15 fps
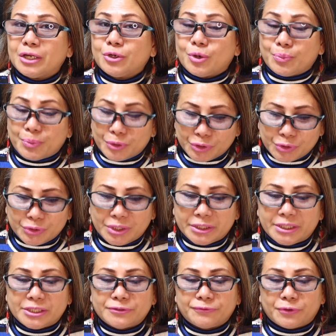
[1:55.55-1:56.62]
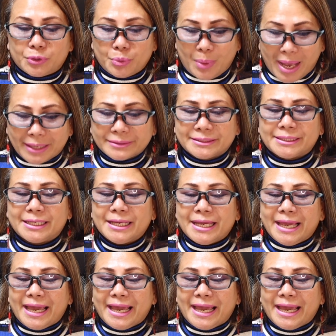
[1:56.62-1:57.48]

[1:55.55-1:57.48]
opportunities for wealth